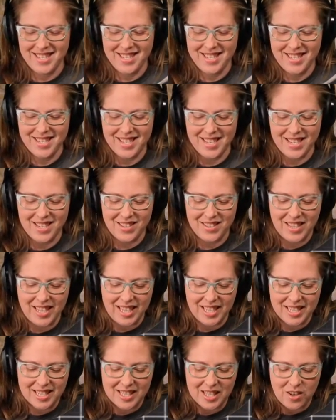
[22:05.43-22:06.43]
All
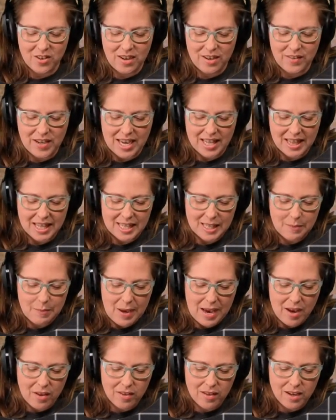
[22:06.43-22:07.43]
right, so I've got this
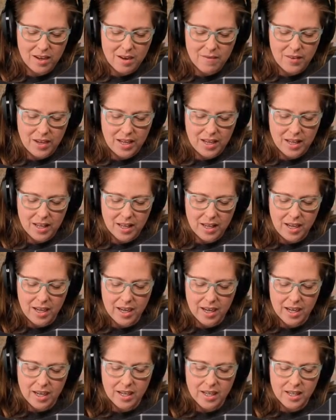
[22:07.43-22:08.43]
path coming
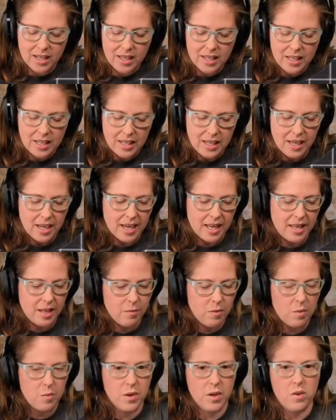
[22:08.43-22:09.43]
here. And then
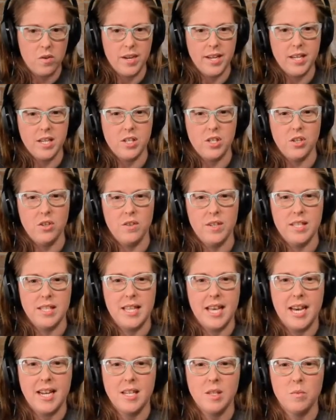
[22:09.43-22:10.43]
what we're going to do is
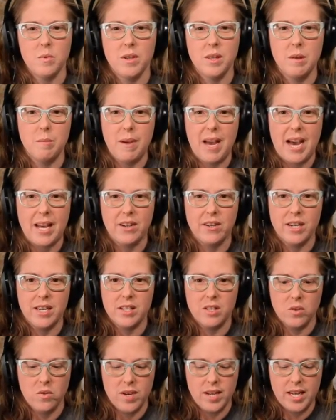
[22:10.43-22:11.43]
that is where the battery
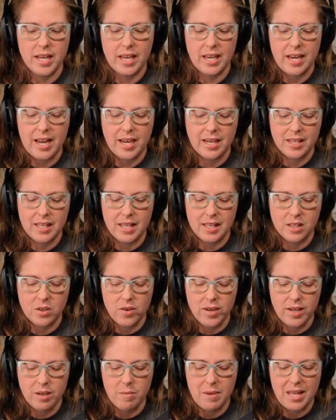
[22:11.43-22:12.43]
is going to connect. That's
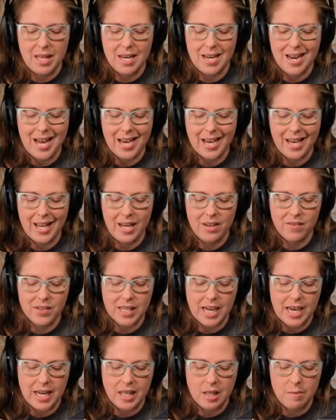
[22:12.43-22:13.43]
going to be the negative
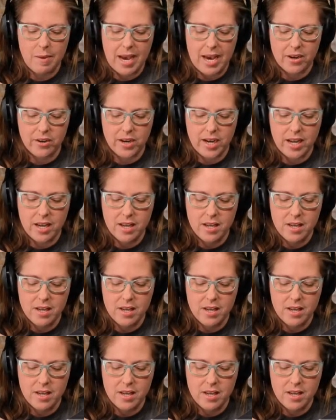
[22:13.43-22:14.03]
side of the battery.